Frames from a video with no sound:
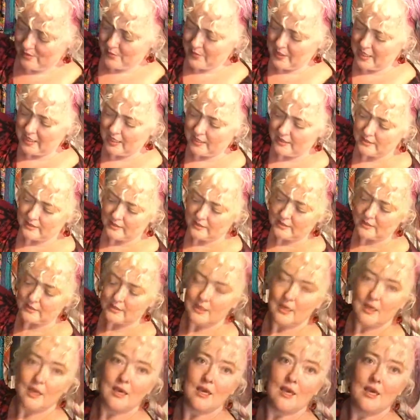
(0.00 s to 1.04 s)
piece
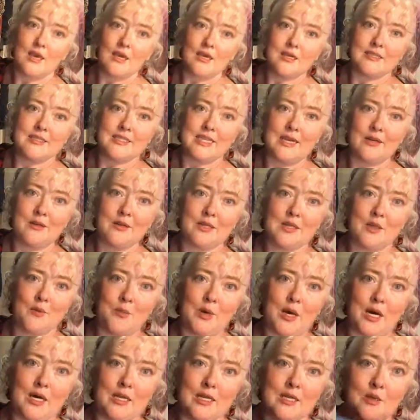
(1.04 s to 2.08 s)
down at the
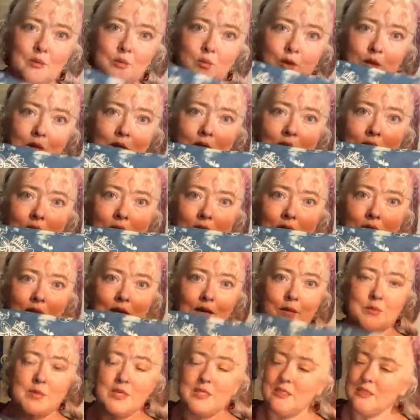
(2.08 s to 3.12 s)
bottom.
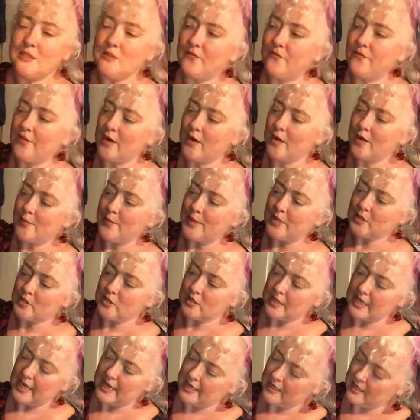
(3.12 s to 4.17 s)
Um, this is very much
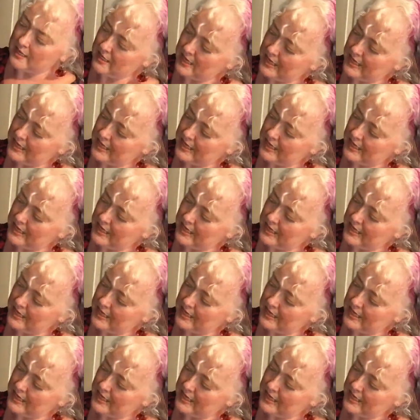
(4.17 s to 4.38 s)
like